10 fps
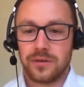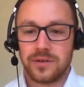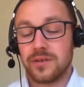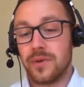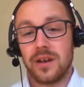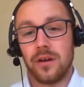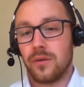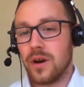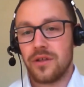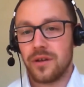because it's a really good
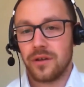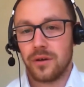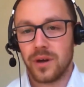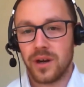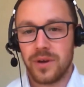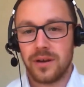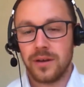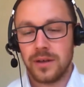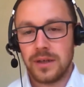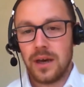question and not one I've
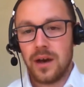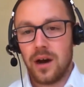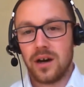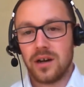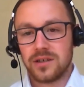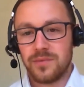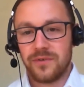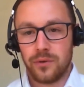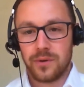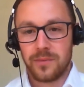been asked
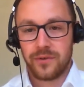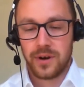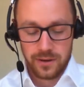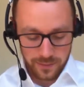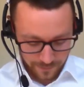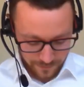before, I'm afraid.